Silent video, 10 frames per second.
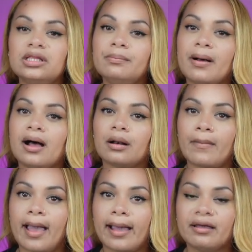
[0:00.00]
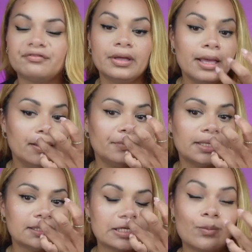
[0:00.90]
the bottom half
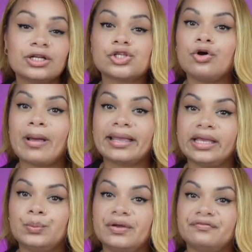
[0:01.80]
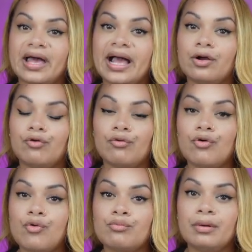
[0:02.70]
because I wanted to go back in with that
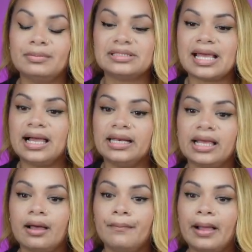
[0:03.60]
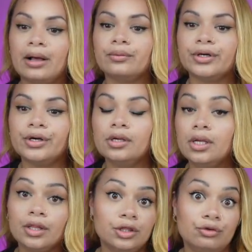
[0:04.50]
chrome metallic powder,
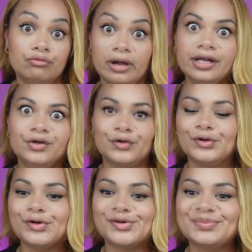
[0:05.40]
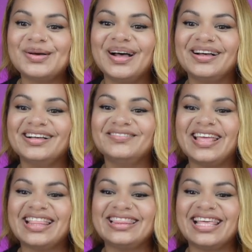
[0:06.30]
the red chrome,
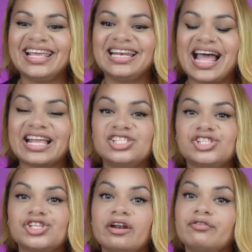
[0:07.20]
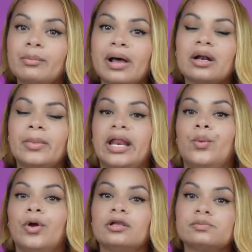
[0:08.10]
and then I just started from the bottom and I
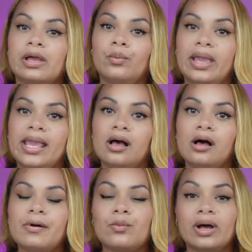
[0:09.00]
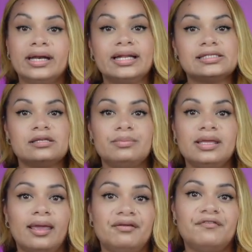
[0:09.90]
worked my way up. I wanted it to
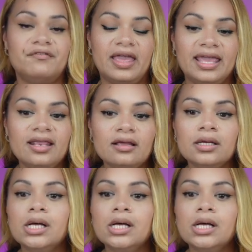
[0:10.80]
be a fade,